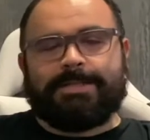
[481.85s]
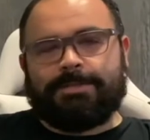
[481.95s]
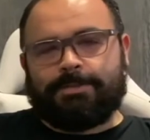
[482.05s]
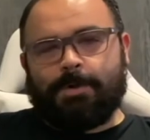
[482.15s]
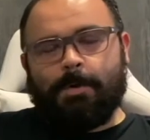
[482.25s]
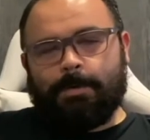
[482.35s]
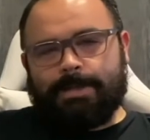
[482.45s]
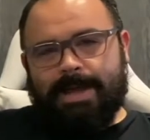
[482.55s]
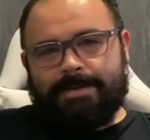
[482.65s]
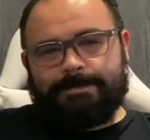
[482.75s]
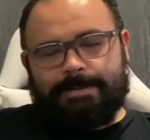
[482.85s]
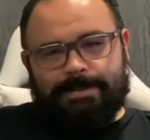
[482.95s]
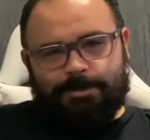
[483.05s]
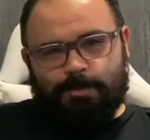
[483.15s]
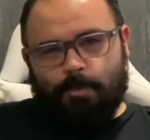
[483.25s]
his whole life on
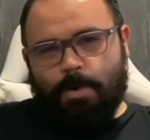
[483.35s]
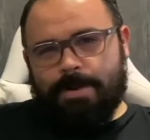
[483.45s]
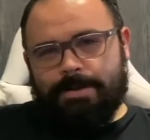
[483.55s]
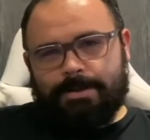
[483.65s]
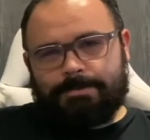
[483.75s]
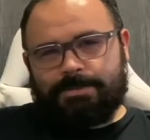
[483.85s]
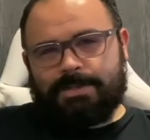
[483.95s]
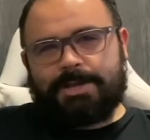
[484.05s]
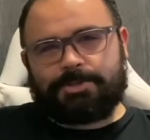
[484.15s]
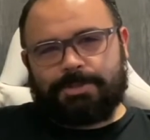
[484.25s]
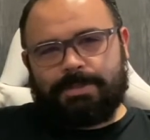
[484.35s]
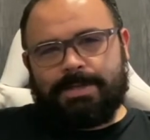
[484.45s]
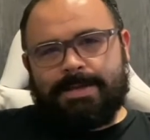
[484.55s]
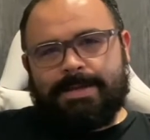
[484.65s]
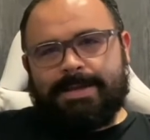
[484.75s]
this one obsession,
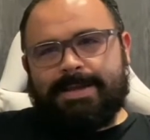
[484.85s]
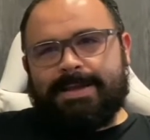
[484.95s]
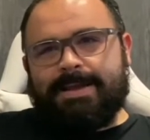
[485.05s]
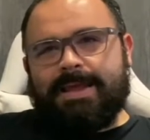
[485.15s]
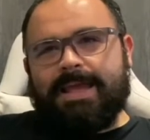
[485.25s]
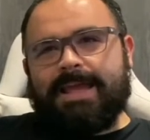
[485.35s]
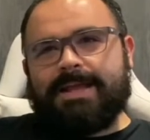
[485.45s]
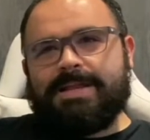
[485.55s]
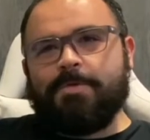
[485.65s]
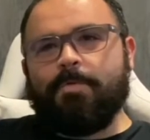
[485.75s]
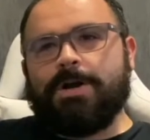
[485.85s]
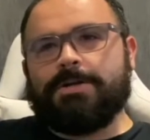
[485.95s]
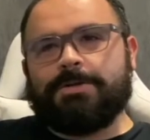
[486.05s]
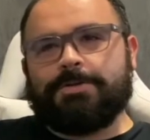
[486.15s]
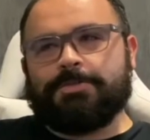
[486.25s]
and he
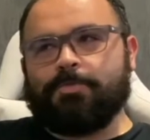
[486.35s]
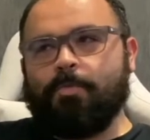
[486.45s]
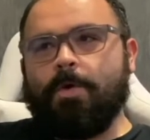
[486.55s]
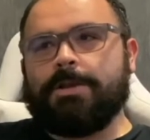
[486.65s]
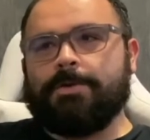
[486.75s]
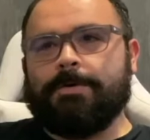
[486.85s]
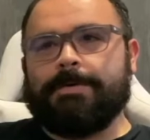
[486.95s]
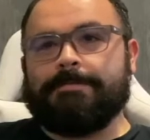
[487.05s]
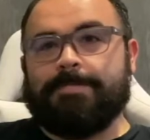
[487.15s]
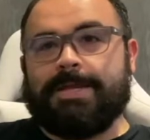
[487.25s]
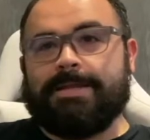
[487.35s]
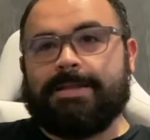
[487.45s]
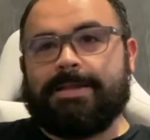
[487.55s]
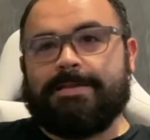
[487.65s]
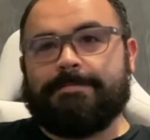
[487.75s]
wonders what could have
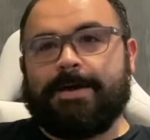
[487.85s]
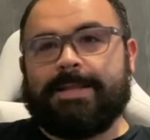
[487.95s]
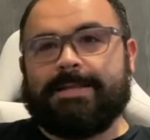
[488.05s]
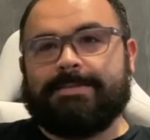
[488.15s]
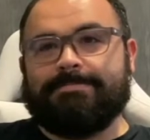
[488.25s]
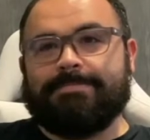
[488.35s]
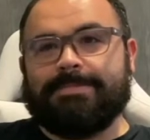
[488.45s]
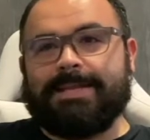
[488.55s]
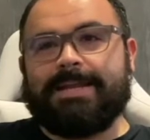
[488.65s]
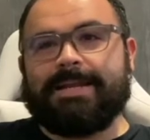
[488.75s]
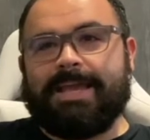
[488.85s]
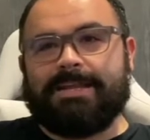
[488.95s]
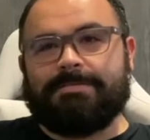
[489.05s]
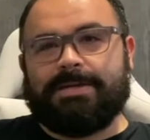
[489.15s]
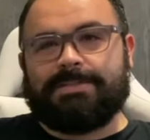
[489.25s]
been if I had
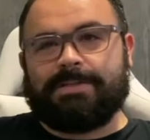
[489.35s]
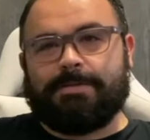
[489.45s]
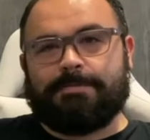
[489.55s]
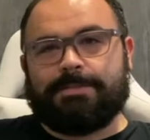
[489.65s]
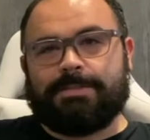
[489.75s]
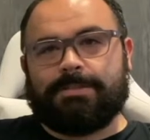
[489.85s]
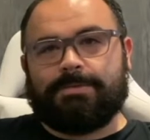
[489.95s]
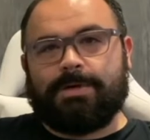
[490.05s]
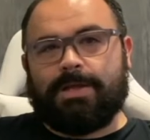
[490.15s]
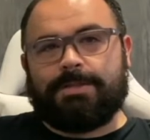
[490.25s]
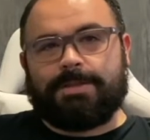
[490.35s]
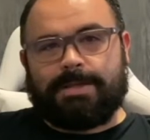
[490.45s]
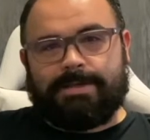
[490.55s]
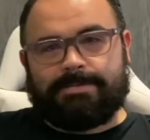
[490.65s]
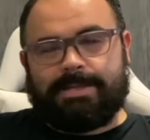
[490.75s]
dedicated myself to other
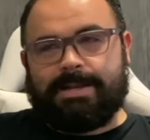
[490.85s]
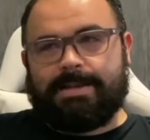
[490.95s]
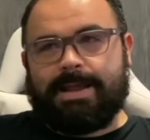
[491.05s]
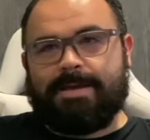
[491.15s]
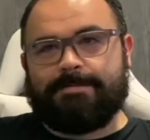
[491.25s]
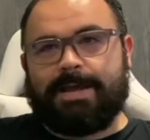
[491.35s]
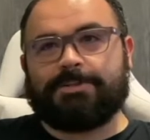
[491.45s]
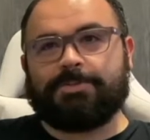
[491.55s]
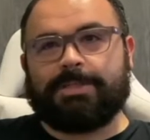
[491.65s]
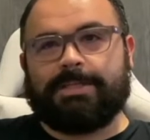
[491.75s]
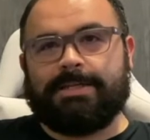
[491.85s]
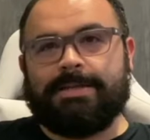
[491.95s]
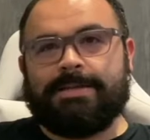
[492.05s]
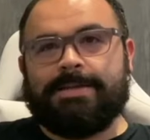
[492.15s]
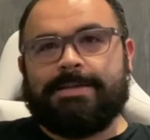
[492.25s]
things and have actually
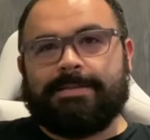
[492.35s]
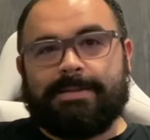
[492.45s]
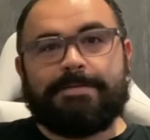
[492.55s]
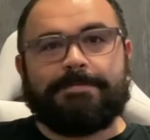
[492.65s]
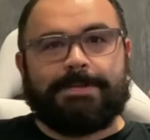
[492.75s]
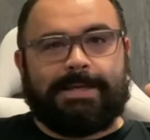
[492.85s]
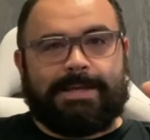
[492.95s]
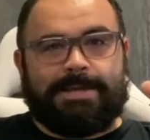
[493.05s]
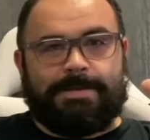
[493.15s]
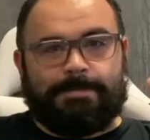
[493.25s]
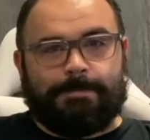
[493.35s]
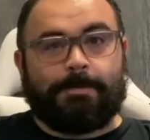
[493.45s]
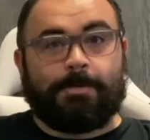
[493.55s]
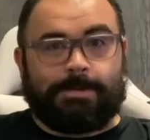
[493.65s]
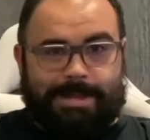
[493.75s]
lived a
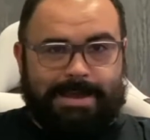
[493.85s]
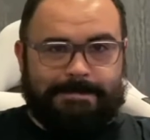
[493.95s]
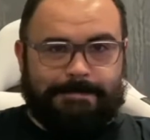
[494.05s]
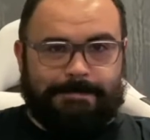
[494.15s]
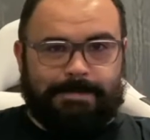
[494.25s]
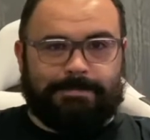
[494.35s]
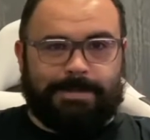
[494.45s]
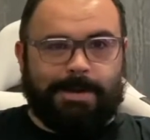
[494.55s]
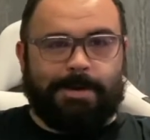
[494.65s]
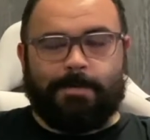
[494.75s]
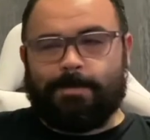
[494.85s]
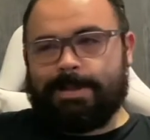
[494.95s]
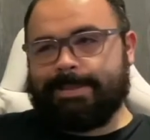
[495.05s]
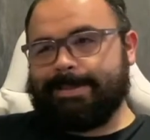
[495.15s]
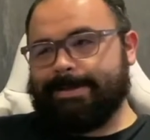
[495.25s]
full life, you know,
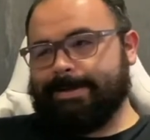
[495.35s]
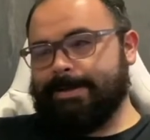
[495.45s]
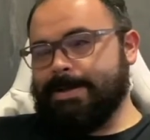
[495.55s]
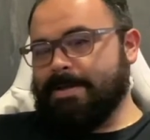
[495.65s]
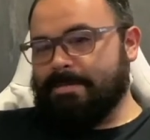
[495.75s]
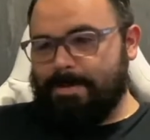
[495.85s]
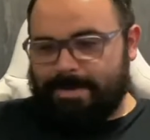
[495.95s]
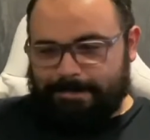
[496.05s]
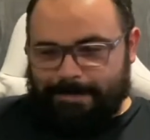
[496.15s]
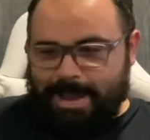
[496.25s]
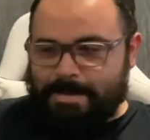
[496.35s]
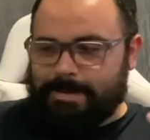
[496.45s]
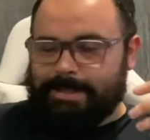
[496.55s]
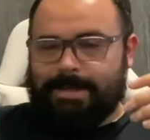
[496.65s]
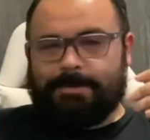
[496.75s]
with uh, maybe a
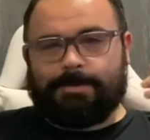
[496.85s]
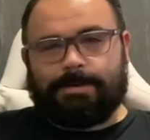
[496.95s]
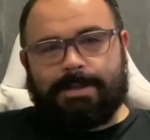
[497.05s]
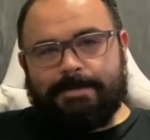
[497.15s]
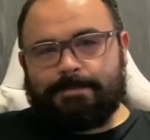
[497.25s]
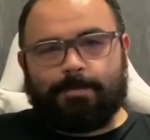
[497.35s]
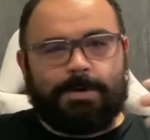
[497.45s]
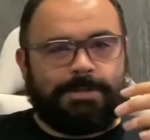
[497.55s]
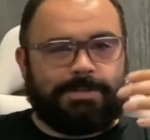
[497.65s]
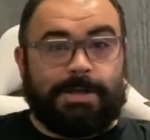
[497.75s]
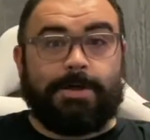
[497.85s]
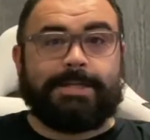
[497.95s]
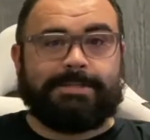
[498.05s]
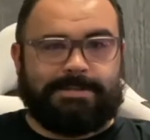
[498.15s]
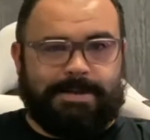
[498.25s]
family or loved ones and all
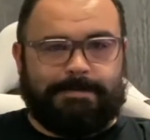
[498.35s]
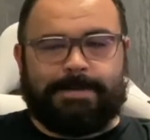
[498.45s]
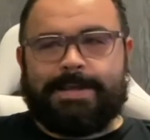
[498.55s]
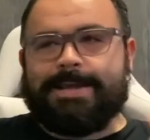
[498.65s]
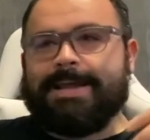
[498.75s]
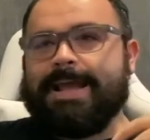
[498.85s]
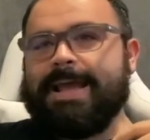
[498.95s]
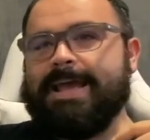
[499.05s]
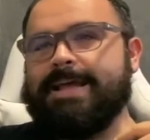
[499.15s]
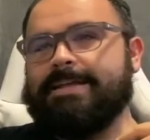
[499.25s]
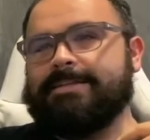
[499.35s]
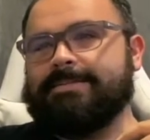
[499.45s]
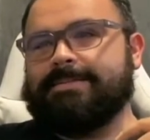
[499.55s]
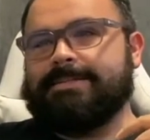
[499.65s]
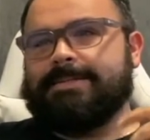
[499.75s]
that stuff. And
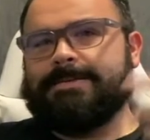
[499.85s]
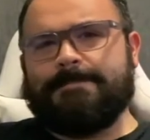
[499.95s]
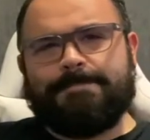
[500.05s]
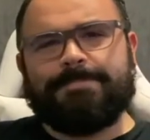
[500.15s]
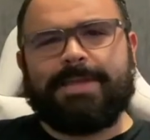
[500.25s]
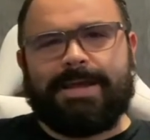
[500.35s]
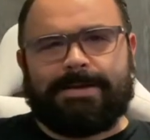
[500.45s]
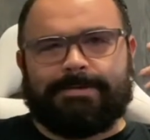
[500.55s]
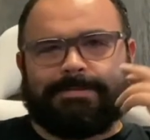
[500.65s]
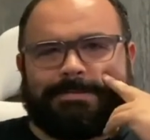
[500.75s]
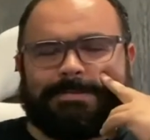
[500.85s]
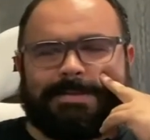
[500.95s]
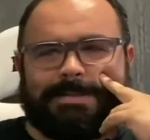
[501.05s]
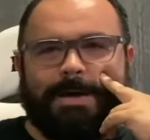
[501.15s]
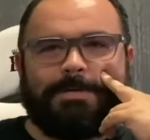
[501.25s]
yeah,
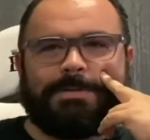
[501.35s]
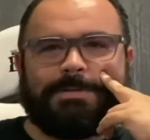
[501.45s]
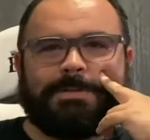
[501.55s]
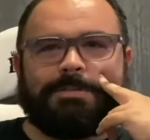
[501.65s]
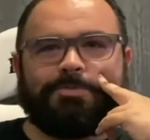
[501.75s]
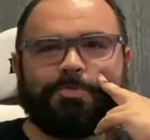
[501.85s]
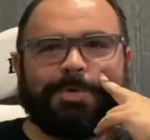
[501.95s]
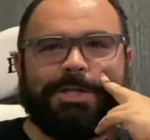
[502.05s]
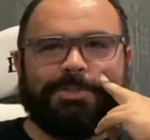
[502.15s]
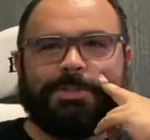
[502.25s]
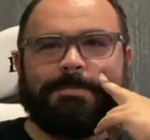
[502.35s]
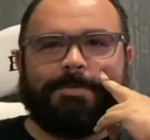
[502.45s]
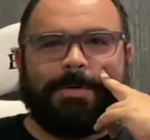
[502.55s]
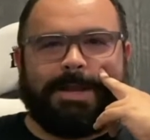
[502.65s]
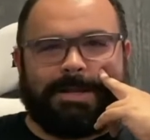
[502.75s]
that was strangely
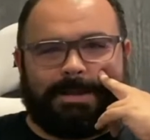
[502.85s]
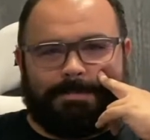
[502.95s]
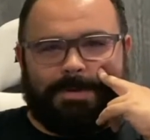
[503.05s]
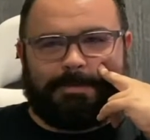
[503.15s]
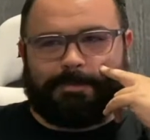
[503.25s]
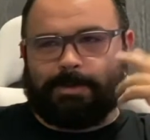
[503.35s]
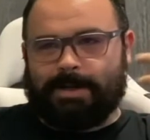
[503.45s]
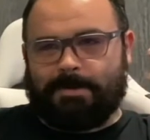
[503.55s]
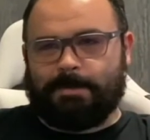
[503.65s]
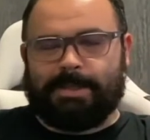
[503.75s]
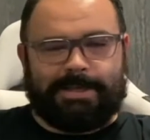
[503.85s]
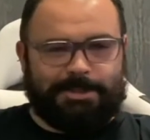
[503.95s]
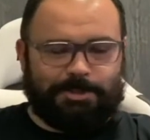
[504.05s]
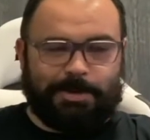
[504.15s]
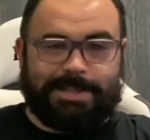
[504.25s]
poetic and beautiful, and I really
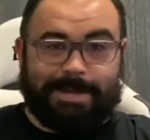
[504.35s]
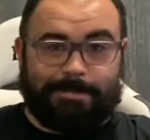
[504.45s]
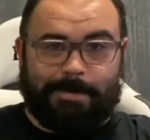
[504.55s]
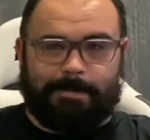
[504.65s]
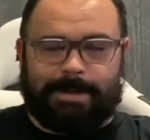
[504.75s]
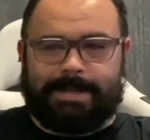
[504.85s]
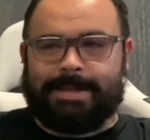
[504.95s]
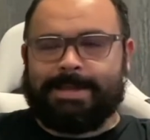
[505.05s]
enjoyed that moment.